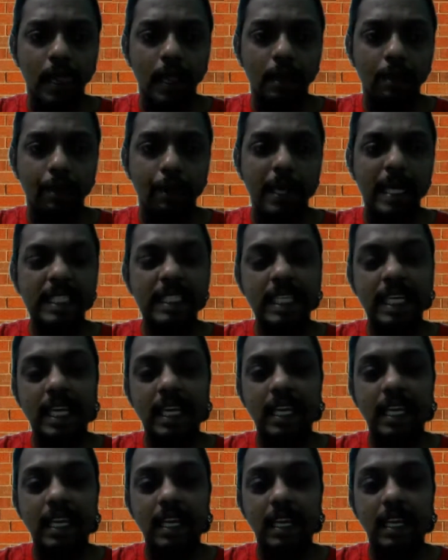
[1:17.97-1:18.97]

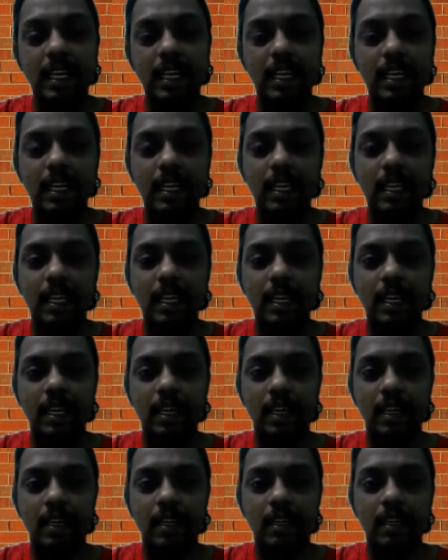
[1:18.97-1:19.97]
basically, in
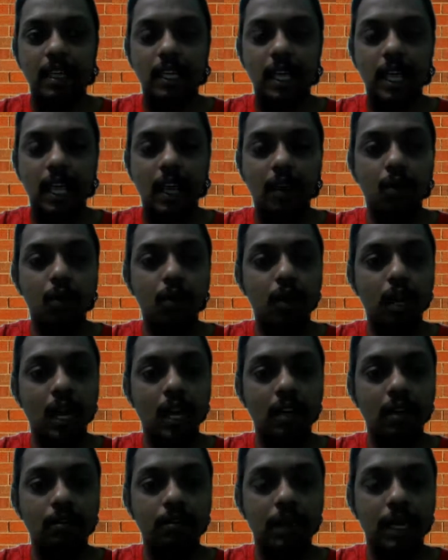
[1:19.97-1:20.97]
Eduladder
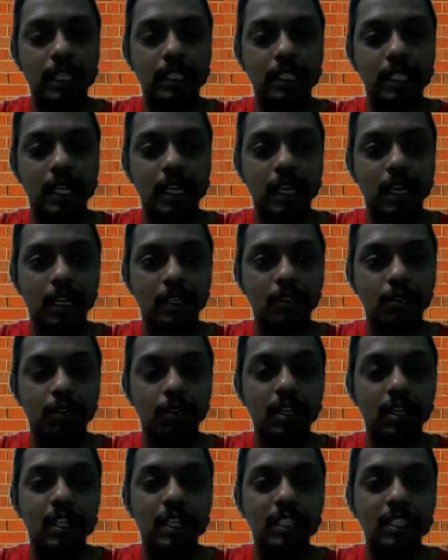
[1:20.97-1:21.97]
masterclass, or
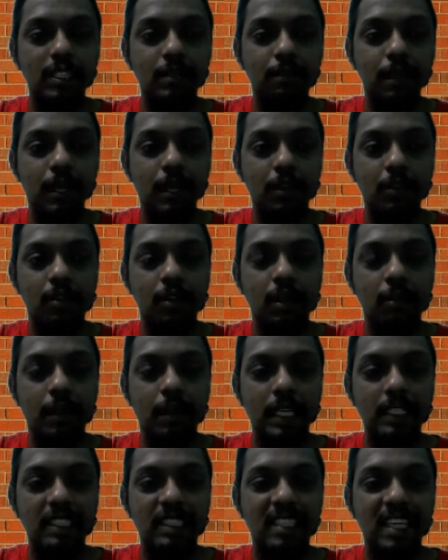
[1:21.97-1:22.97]
this particular
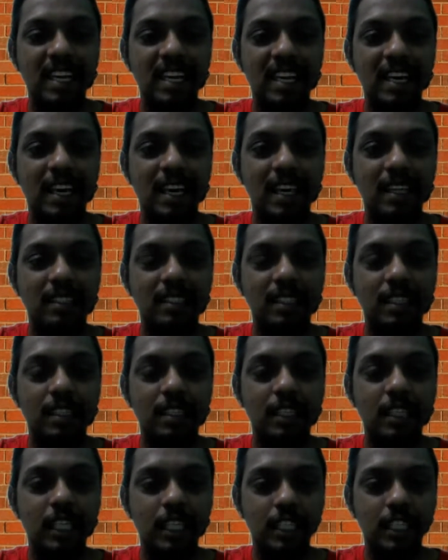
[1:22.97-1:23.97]
masterclass
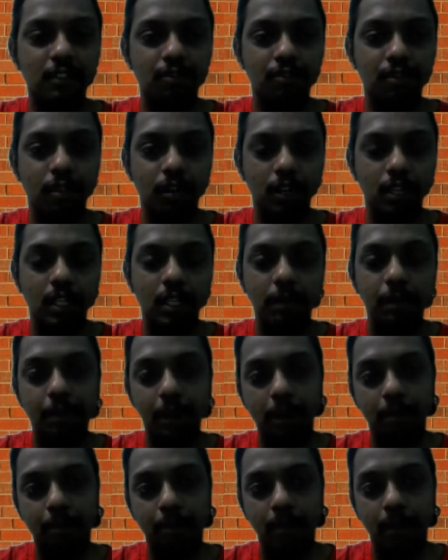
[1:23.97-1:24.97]
is for the
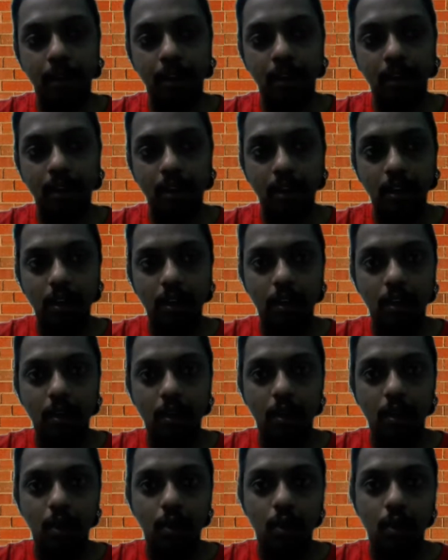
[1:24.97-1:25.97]
people
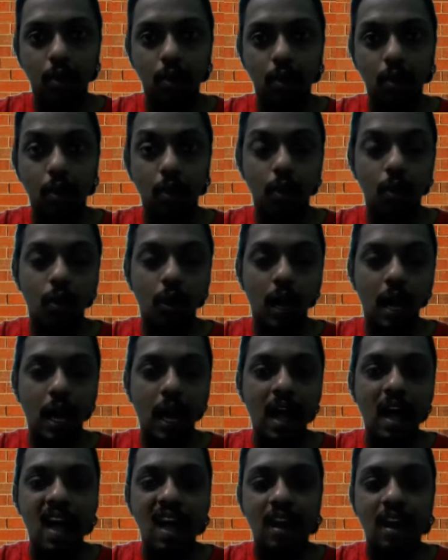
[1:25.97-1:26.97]
who
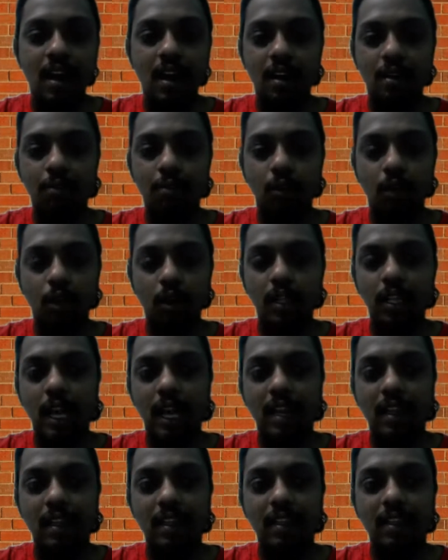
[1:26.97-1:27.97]
are more
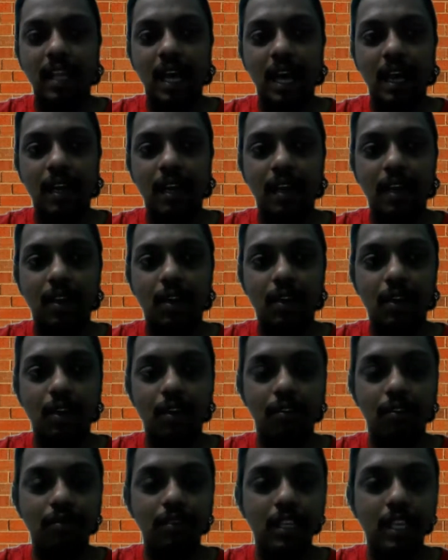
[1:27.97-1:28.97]
than that
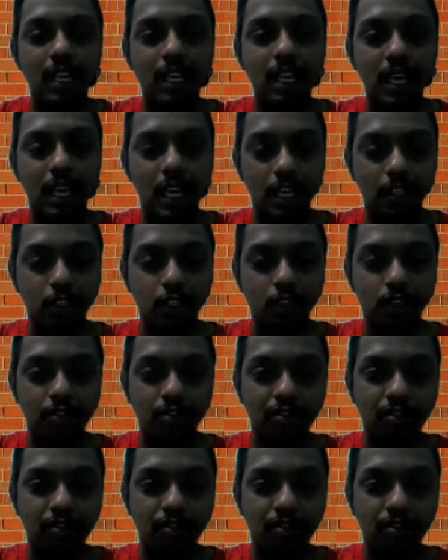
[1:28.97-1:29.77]
of the age of